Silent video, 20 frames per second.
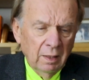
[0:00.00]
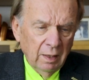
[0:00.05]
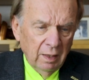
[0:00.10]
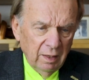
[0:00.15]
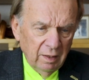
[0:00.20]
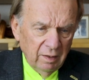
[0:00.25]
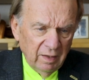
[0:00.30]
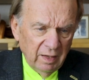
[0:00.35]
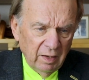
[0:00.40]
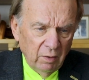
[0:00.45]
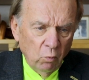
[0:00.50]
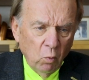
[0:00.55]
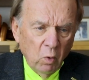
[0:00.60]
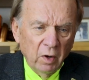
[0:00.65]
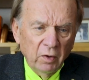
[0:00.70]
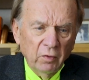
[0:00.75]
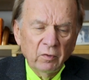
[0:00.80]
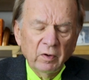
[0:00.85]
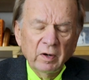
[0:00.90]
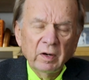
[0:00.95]
and then
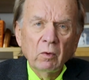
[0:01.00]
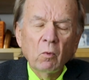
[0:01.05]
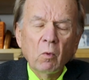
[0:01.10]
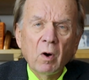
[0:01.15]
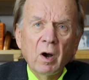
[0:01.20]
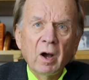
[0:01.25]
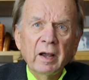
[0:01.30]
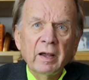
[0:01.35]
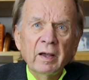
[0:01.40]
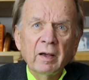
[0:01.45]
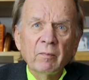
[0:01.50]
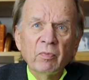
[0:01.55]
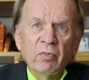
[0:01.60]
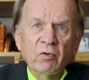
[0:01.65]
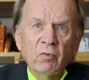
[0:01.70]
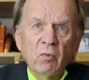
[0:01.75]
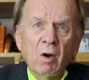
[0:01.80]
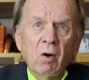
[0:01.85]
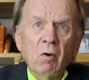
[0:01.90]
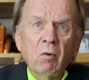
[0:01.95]
wondering why I'm
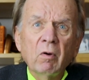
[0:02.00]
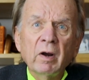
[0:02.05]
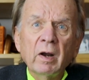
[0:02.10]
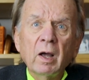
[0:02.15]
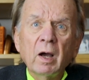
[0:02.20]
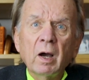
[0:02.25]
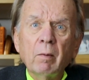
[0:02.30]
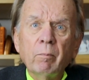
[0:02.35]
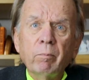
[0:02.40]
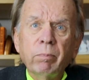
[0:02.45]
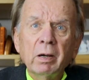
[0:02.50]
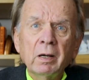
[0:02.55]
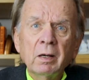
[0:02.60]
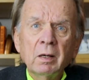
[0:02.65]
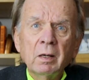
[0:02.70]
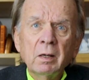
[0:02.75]
throwing up.